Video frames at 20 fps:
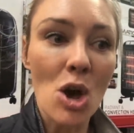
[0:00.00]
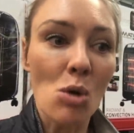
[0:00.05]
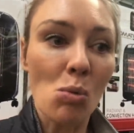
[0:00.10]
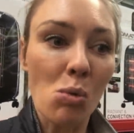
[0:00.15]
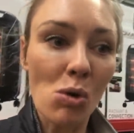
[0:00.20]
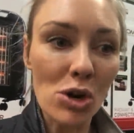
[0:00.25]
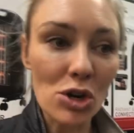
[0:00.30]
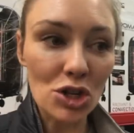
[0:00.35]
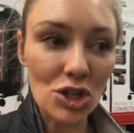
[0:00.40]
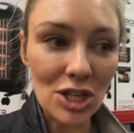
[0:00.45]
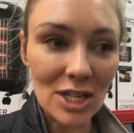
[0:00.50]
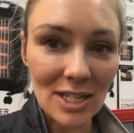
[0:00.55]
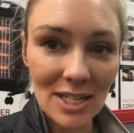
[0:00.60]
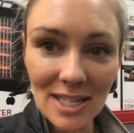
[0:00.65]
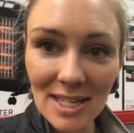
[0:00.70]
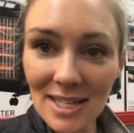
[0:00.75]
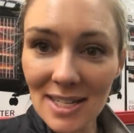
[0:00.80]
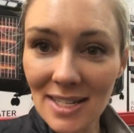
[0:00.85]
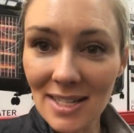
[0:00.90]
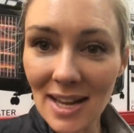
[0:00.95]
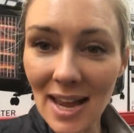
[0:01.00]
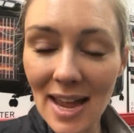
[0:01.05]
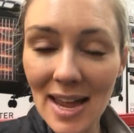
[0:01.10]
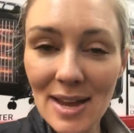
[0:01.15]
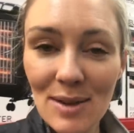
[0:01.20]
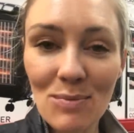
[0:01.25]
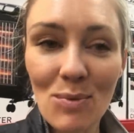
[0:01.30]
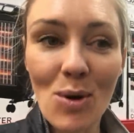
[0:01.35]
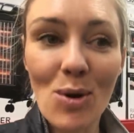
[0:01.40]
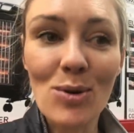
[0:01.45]
What she did
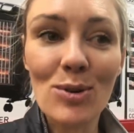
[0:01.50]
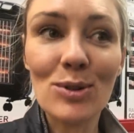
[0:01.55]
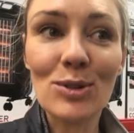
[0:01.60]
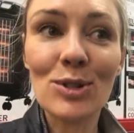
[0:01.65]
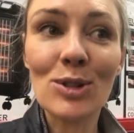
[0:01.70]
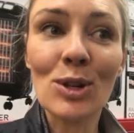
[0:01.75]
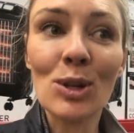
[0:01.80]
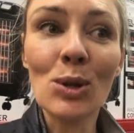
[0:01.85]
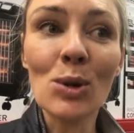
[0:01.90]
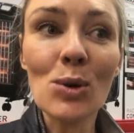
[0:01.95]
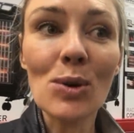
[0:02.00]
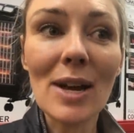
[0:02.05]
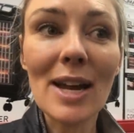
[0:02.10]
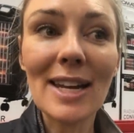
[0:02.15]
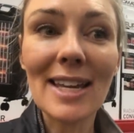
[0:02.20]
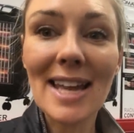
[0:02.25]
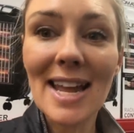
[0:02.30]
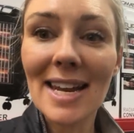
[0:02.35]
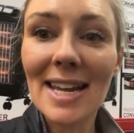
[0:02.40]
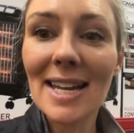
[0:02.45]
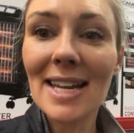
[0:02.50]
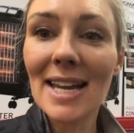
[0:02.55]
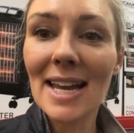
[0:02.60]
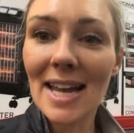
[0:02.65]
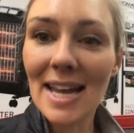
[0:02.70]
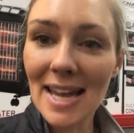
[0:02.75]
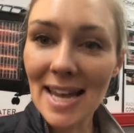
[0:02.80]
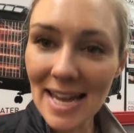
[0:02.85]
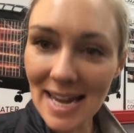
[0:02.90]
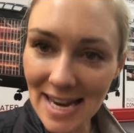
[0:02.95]
say was look at getting
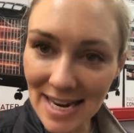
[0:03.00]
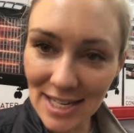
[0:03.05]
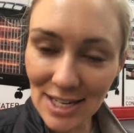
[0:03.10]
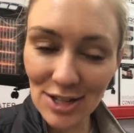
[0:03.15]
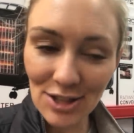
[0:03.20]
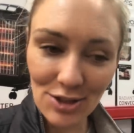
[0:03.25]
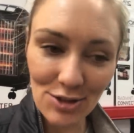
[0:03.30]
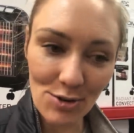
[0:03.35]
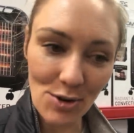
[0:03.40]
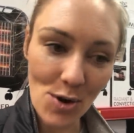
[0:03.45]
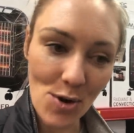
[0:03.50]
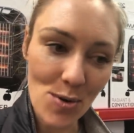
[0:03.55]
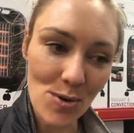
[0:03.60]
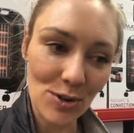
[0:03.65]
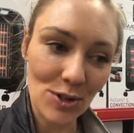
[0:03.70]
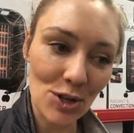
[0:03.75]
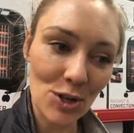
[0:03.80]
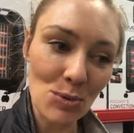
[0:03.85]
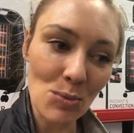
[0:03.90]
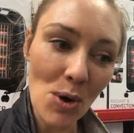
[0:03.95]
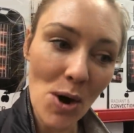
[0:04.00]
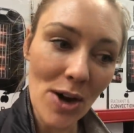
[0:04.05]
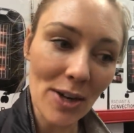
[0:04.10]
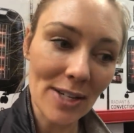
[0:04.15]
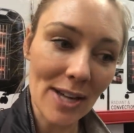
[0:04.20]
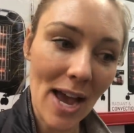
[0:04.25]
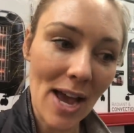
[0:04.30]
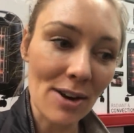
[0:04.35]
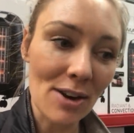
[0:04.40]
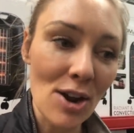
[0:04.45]
a heated throw, and she worked
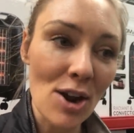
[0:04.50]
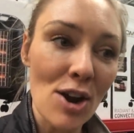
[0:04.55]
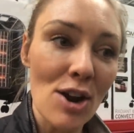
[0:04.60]
out